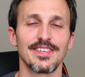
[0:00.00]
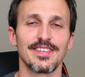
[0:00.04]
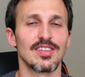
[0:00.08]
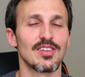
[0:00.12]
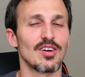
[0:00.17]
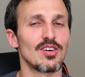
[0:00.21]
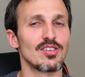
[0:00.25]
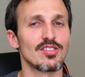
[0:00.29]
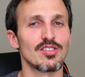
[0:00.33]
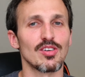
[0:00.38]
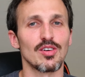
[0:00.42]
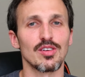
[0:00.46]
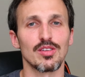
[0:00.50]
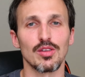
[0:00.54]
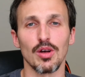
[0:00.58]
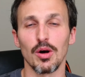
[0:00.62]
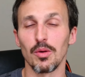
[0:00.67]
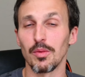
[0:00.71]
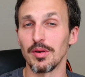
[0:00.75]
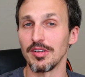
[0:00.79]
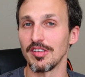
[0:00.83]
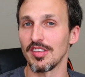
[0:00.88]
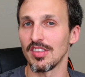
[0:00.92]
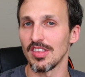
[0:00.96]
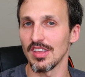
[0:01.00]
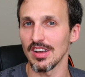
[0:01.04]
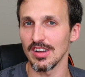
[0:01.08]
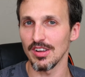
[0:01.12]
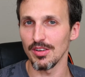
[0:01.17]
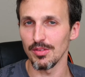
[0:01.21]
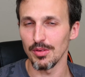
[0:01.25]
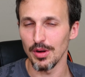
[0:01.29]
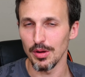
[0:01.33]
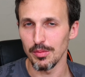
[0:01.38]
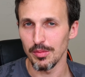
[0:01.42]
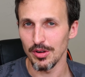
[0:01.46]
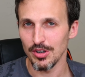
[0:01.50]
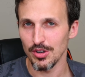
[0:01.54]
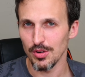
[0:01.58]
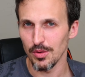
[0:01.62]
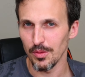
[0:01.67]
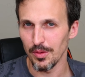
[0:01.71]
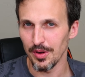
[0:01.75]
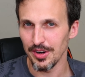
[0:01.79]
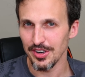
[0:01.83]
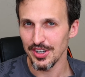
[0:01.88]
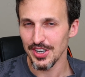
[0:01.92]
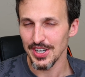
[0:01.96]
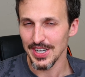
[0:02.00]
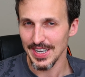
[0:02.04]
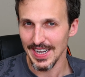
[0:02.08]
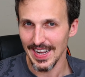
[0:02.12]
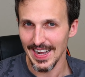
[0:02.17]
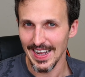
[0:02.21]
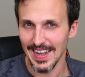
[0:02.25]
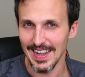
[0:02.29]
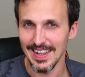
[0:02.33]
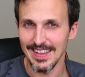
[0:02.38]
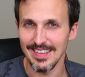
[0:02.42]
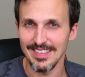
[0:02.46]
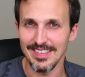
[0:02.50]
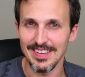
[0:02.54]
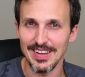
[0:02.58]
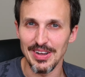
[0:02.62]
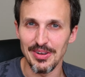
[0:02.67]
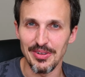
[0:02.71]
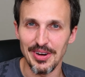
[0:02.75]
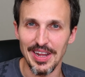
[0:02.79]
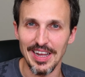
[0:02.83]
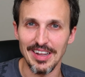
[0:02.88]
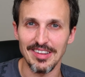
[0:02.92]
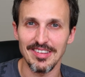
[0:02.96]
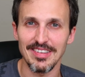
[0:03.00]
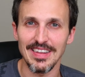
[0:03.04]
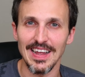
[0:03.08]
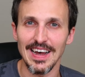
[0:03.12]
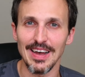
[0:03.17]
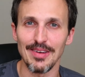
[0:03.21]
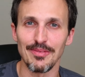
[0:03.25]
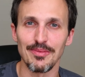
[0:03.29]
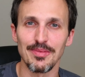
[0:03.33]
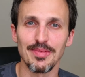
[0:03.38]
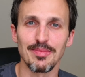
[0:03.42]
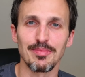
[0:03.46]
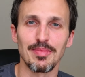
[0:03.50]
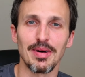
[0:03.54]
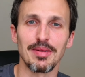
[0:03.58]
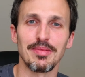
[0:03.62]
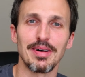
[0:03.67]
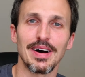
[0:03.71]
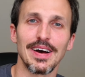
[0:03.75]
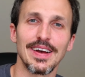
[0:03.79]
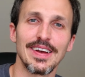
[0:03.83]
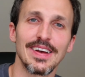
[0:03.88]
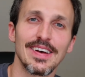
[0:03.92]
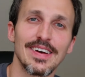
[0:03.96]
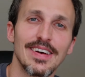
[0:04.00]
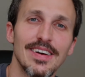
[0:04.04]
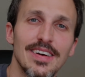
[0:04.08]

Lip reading: Also, as always, thank you very much for watching and see you next time. Bye bye.